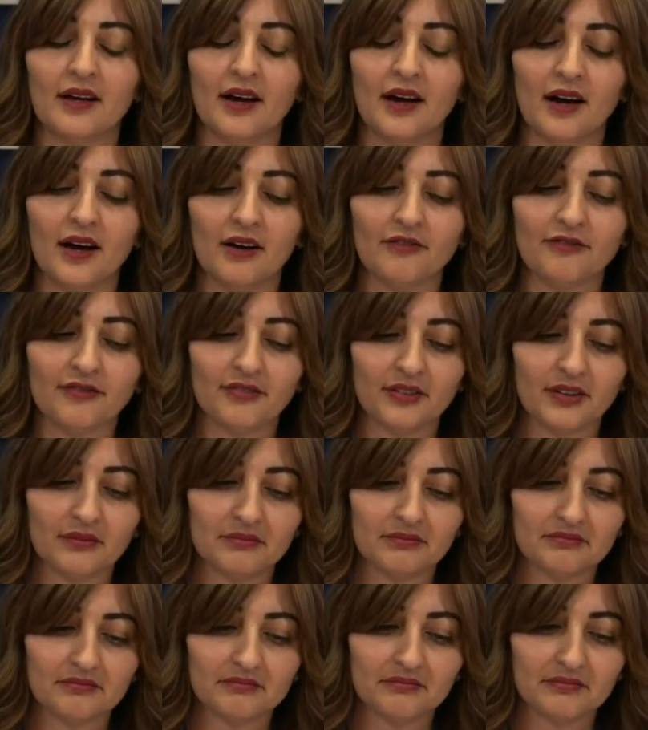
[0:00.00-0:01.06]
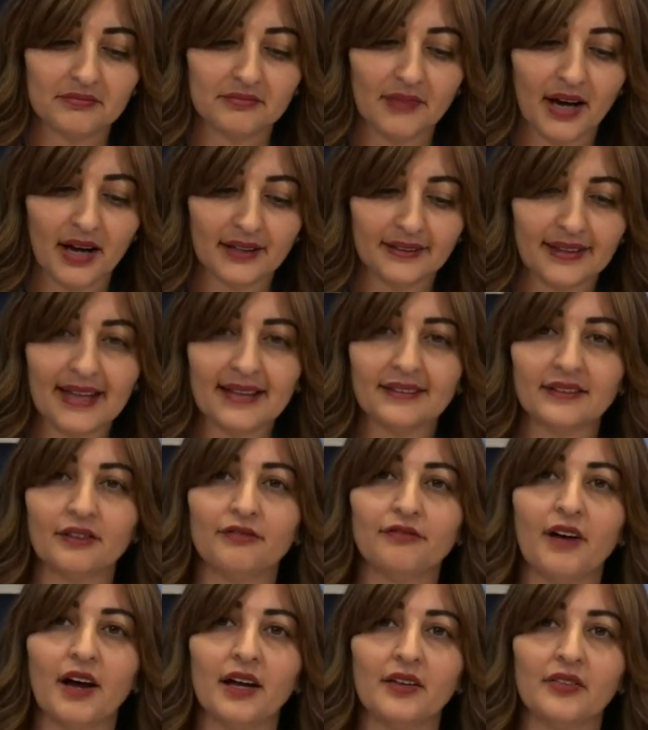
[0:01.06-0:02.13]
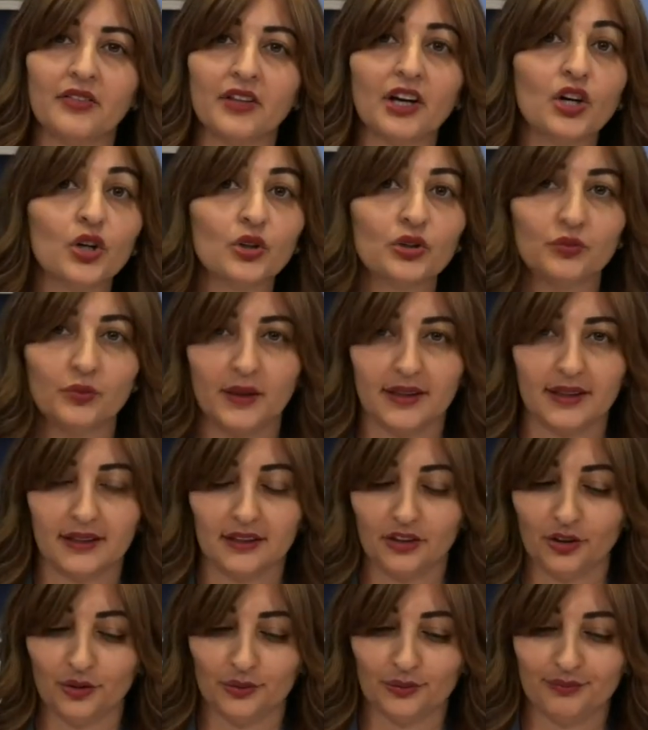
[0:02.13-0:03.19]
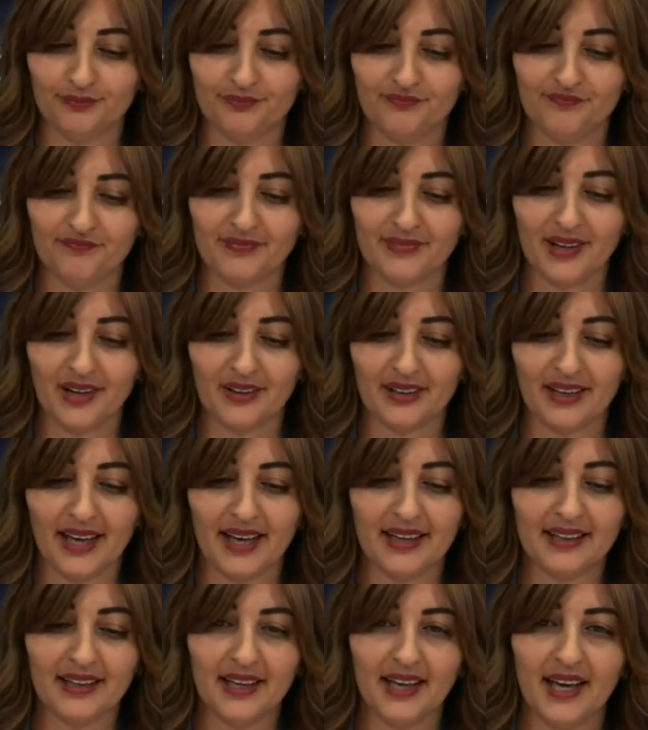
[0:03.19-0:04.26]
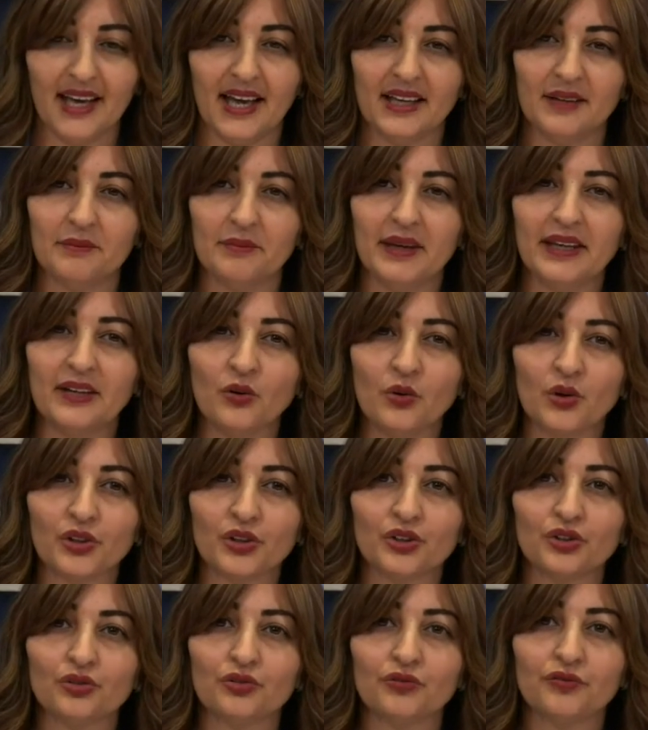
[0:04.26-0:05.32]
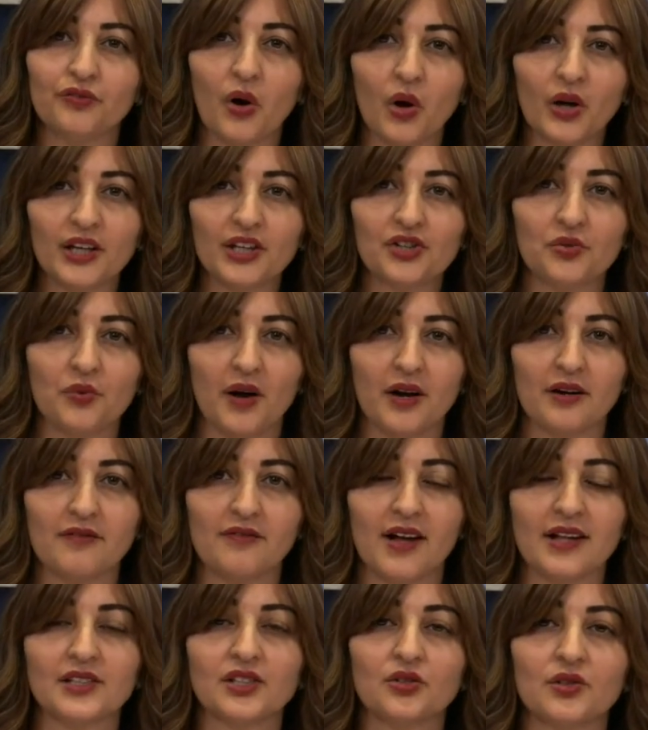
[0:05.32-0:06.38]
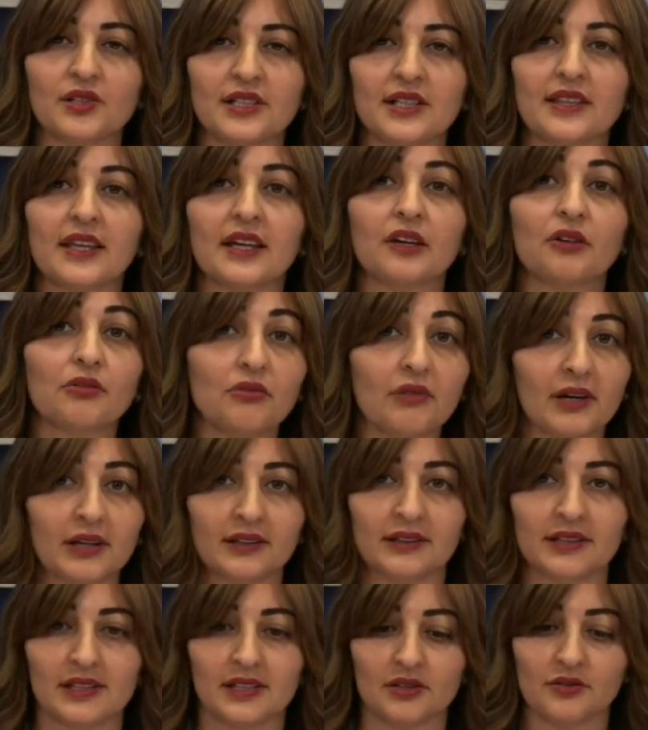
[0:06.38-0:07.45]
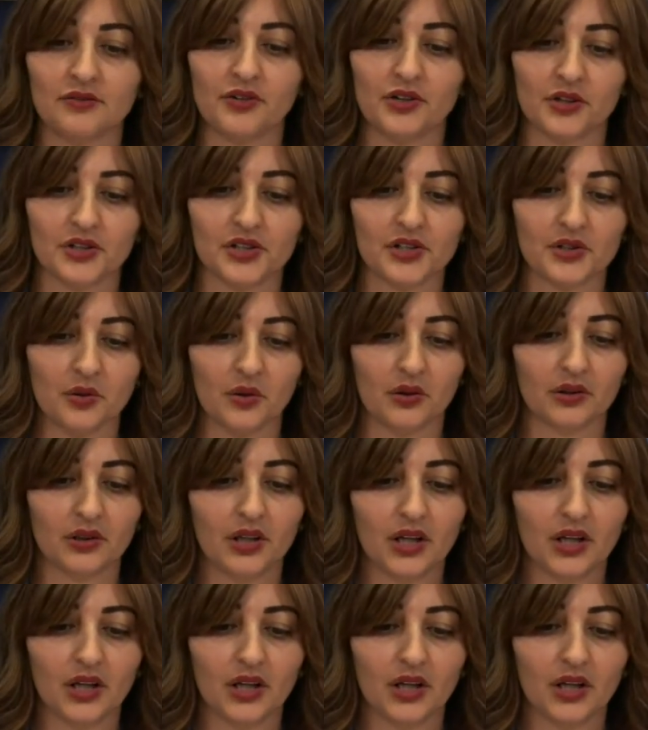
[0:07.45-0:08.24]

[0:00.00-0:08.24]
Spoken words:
of identifying the good within you, okay? In order for each one of us to see the greatness of our soul.